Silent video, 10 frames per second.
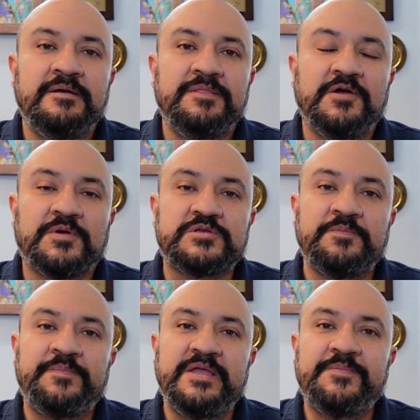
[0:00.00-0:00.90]
There were
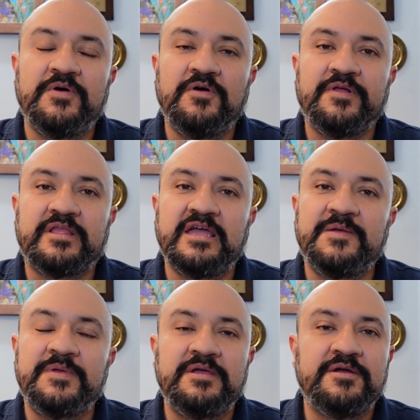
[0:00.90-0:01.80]
some people that
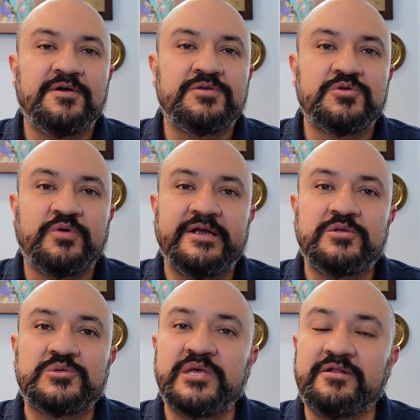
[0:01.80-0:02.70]
came here to try
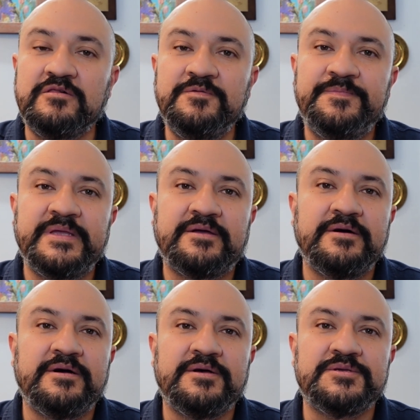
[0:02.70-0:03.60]
to settle
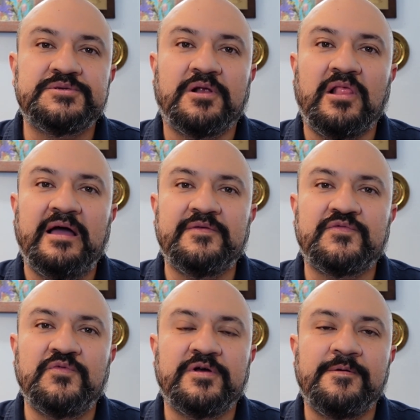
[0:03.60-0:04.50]
because their
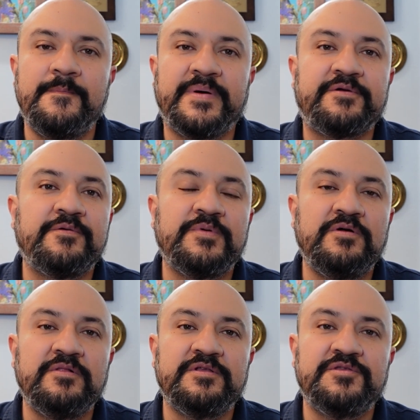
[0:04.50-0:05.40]
lives were
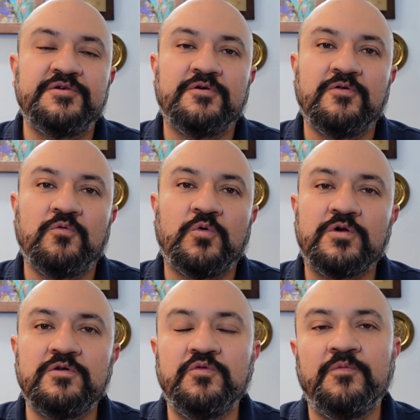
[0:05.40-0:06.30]
unbearable in the old
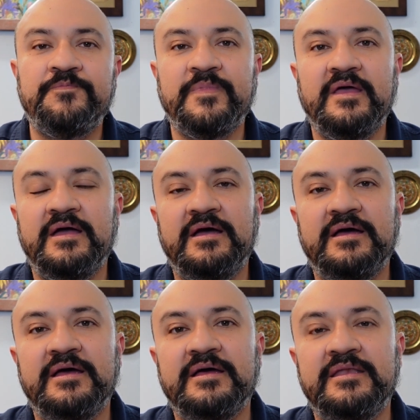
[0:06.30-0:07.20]
world,
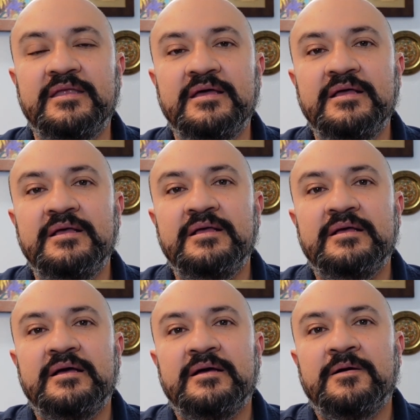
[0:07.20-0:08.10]
and
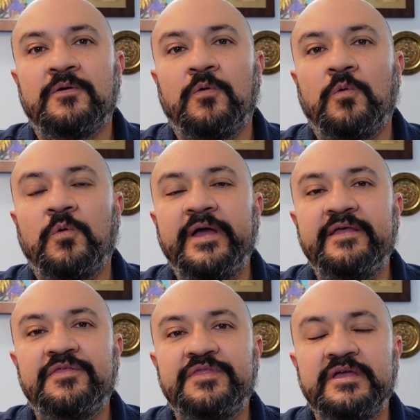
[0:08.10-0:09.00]

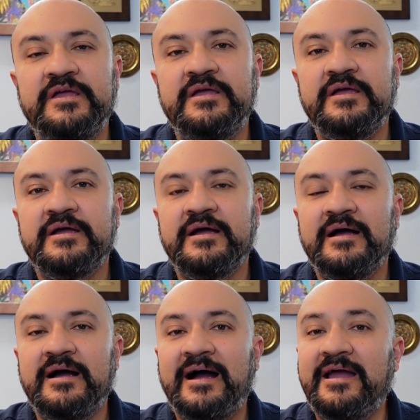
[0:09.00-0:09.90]
with the
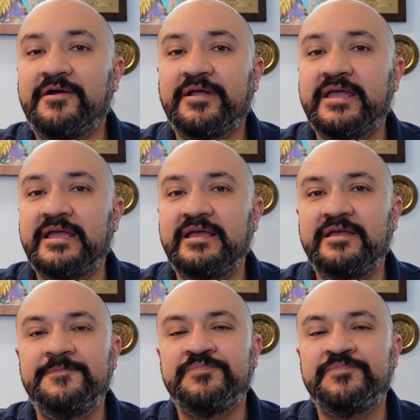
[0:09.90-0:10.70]
hierarchy